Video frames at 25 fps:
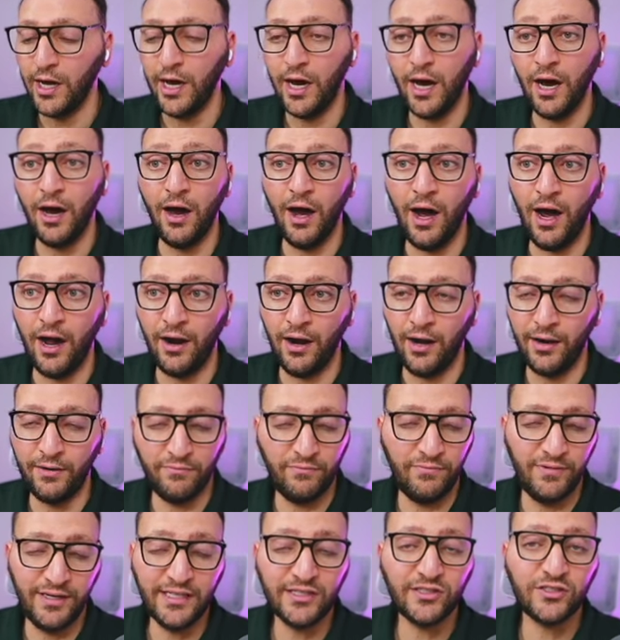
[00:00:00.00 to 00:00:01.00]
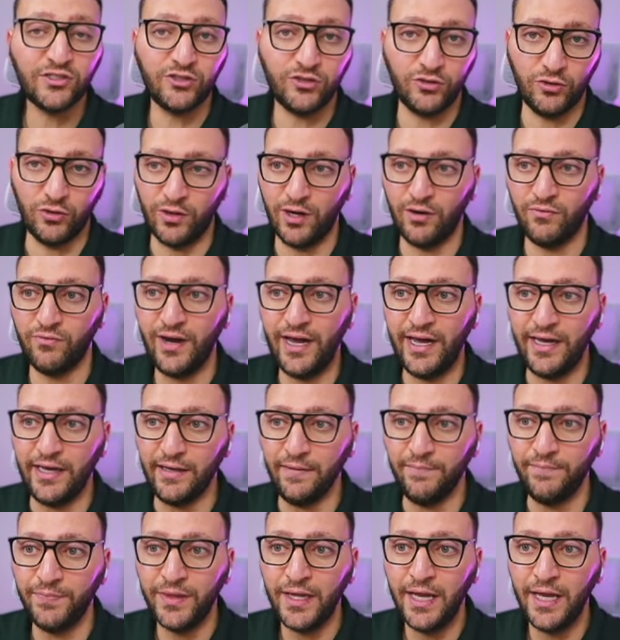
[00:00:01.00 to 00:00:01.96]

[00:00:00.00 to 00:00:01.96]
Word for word: uh, a, a lists or array.